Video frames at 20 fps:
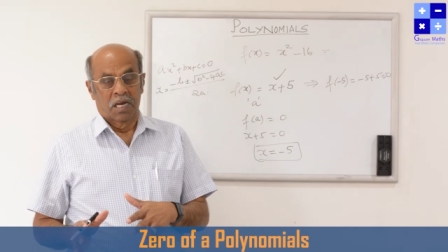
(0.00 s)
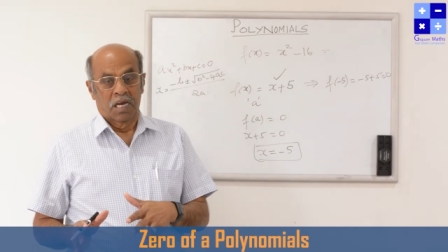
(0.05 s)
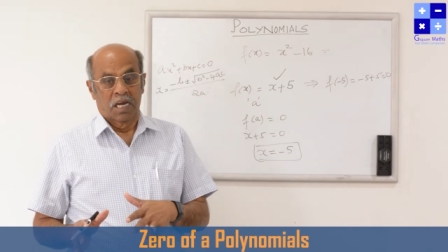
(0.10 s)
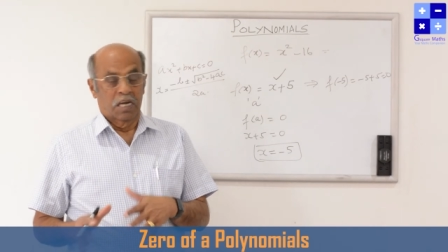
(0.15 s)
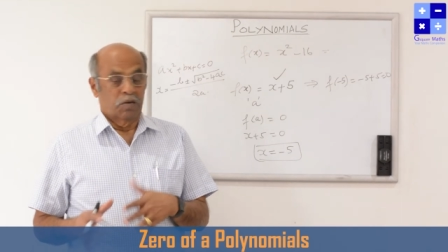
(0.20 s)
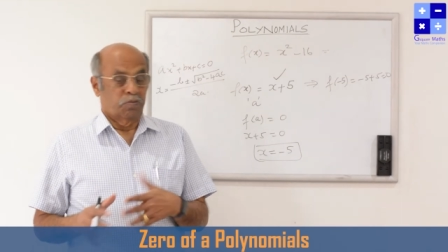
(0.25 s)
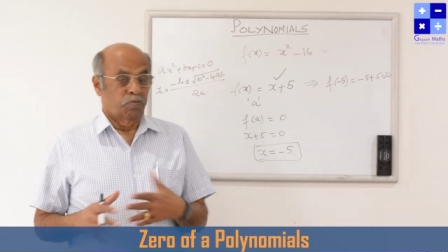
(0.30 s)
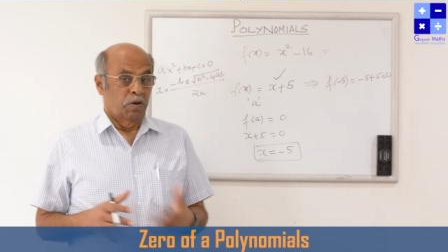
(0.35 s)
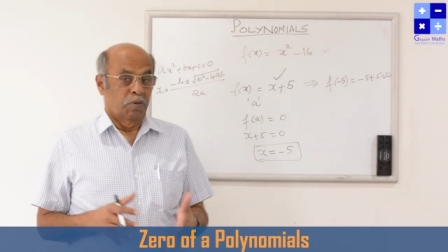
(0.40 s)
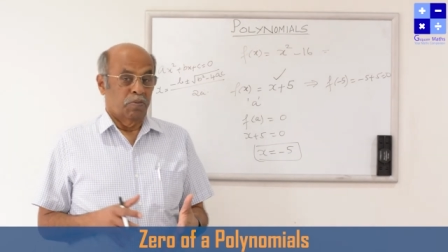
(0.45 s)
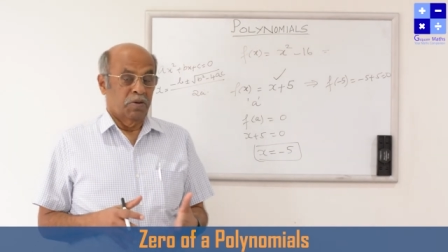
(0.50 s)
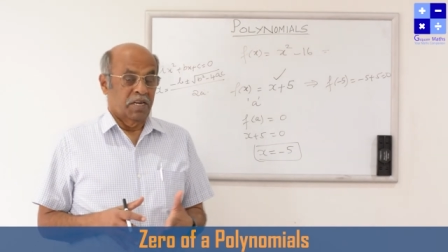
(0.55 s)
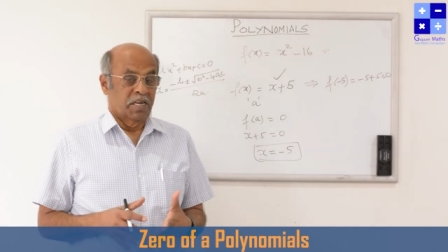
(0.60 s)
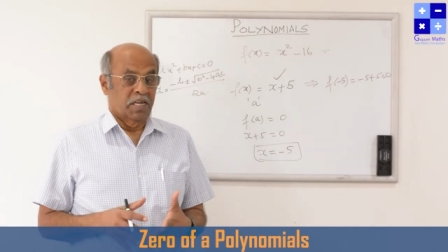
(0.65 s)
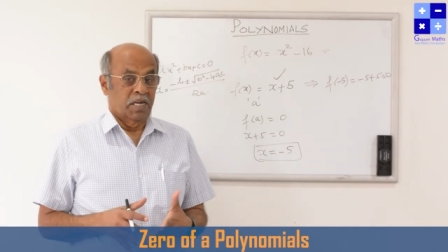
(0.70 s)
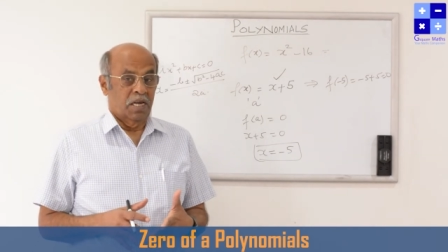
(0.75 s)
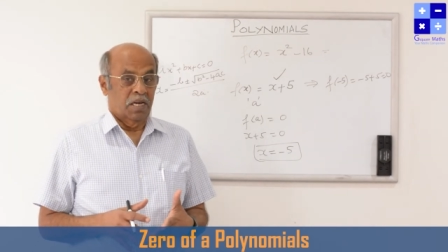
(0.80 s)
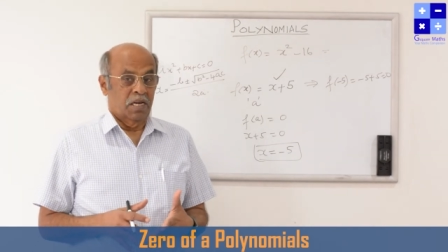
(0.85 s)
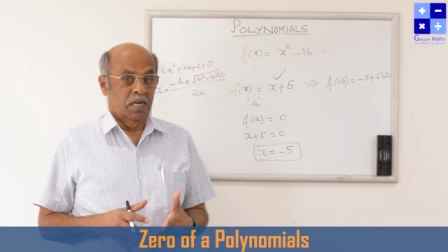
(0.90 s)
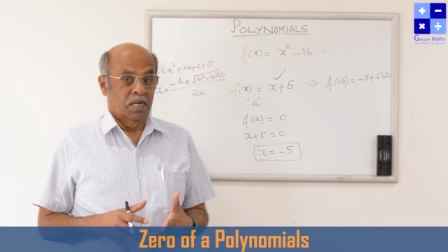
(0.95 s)
It may be
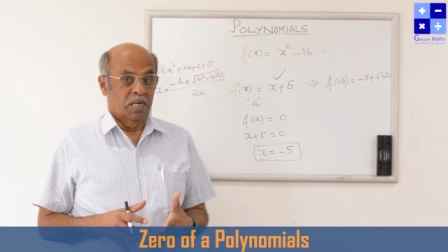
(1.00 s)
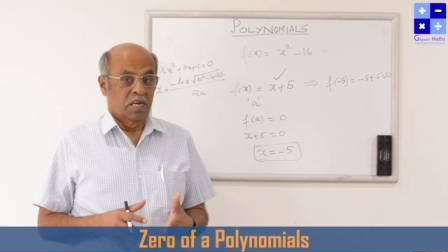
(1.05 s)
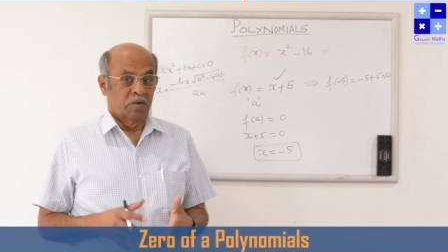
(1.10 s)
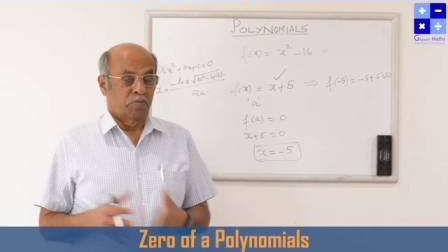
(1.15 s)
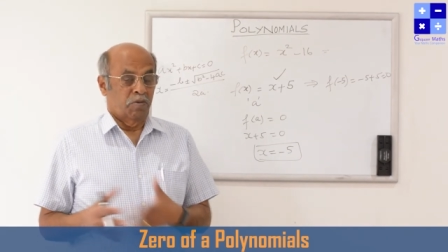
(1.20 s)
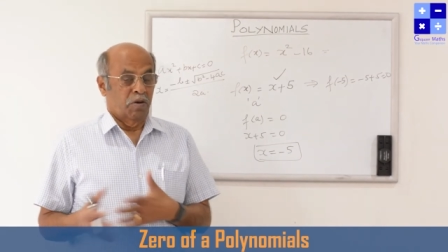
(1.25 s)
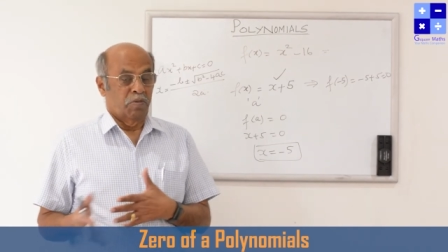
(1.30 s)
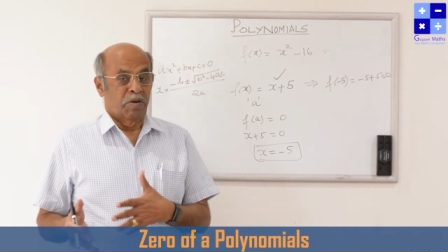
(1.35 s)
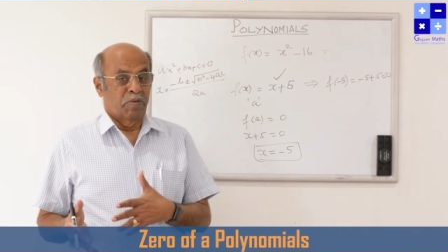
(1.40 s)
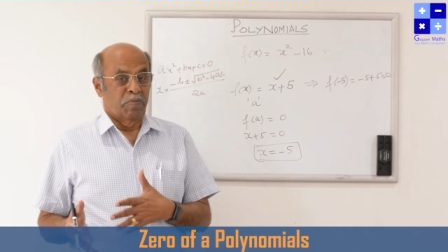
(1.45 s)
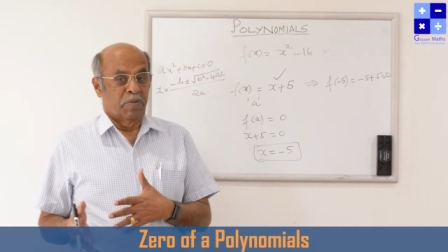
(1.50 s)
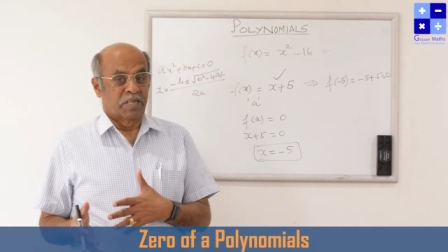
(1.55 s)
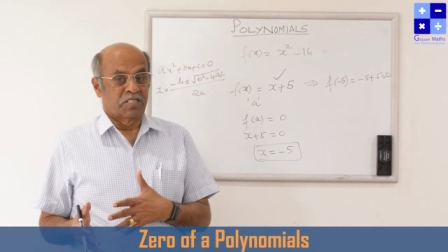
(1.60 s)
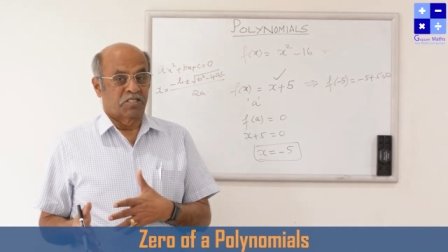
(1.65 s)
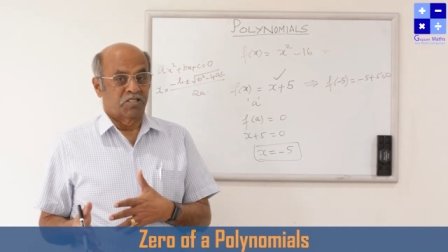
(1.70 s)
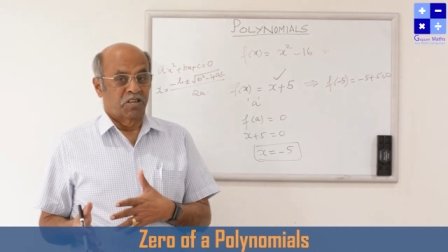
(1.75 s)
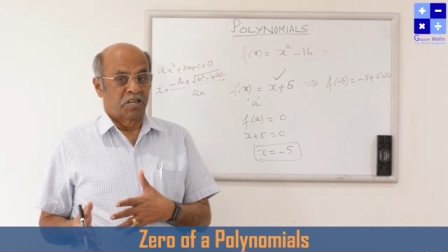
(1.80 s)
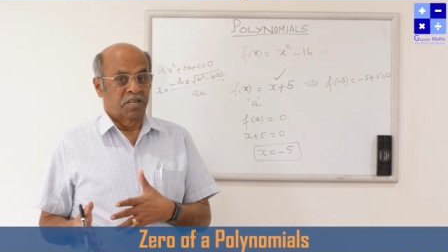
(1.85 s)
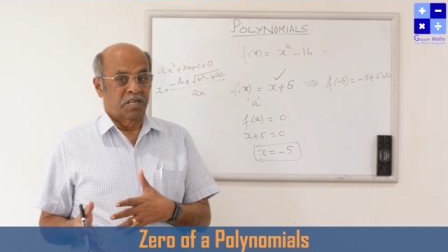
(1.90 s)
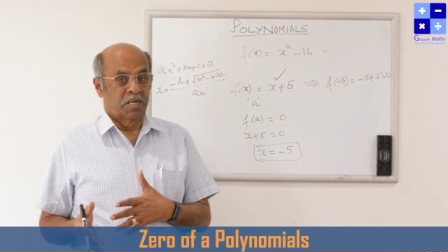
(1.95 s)
real, it may be
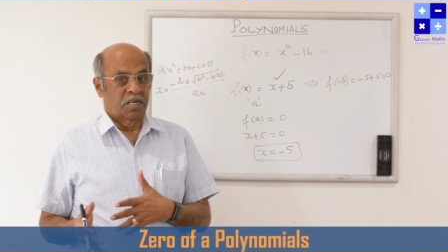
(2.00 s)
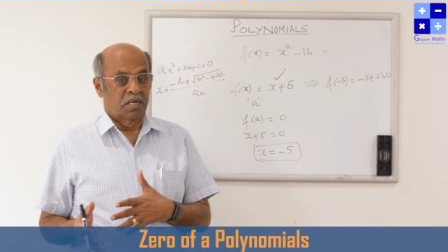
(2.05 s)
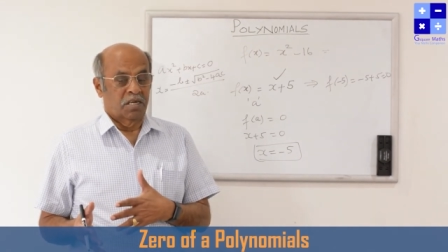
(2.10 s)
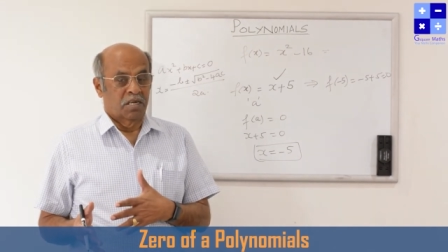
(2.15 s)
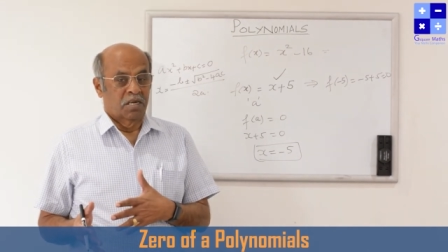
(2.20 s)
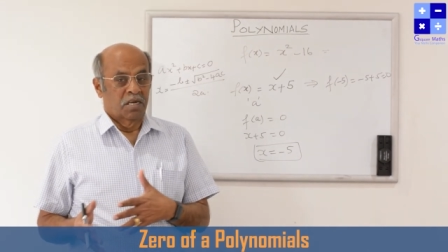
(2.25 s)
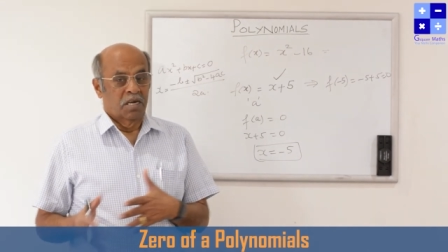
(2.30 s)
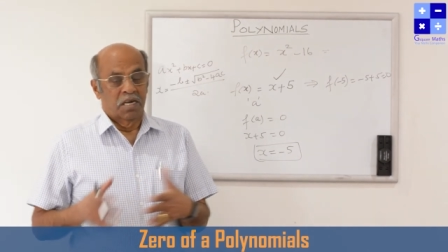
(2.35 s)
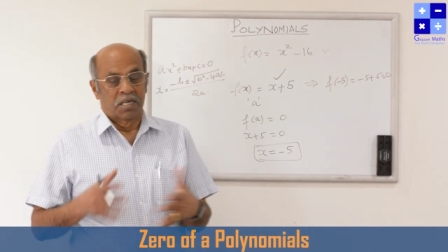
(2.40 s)
imaginary.